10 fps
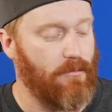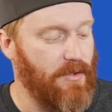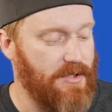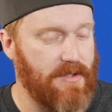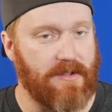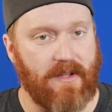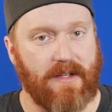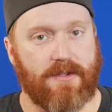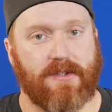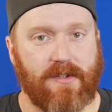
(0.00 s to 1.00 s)
which it's
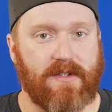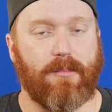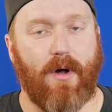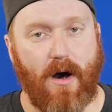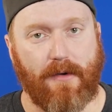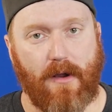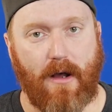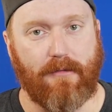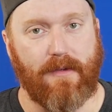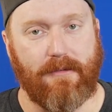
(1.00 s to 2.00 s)
not just a simple on or off.